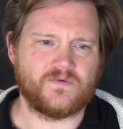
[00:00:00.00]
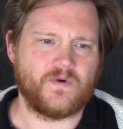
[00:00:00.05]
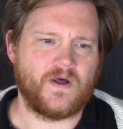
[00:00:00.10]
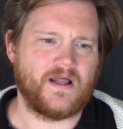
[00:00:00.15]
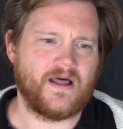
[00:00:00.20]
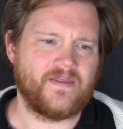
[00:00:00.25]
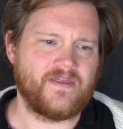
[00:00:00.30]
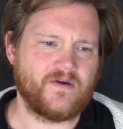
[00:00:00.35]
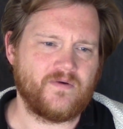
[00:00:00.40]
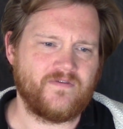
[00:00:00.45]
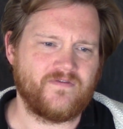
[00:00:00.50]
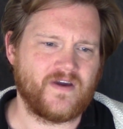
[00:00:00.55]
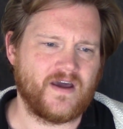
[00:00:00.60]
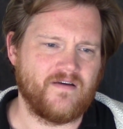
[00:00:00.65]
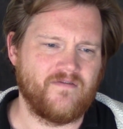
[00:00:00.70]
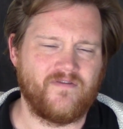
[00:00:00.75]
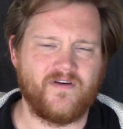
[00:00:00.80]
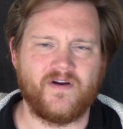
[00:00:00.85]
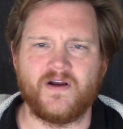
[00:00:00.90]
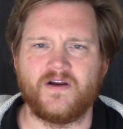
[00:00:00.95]
Well, I think we've got
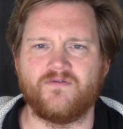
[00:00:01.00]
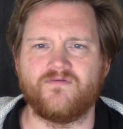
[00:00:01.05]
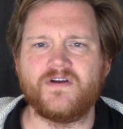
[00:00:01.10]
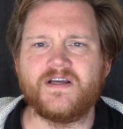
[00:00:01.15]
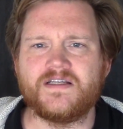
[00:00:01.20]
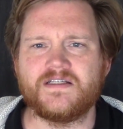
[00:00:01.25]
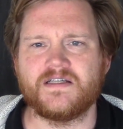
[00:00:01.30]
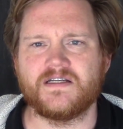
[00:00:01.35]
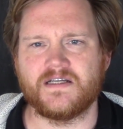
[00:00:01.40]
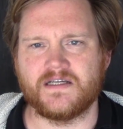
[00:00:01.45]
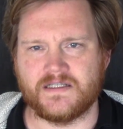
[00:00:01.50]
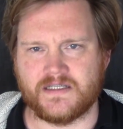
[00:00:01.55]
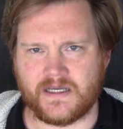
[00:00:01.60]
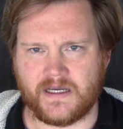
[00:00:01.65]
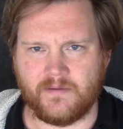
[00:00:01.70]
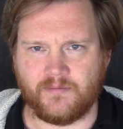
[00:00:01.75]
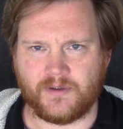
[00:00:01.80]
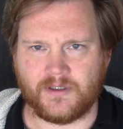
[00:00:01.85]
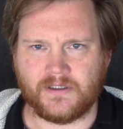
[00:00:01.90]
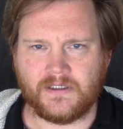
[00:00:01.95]
a very recent
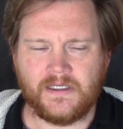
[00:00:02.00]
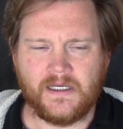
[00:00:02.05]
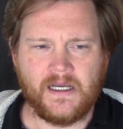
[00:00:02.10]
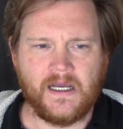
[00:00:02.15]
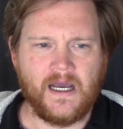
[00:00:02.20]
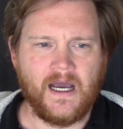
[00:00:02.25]
example,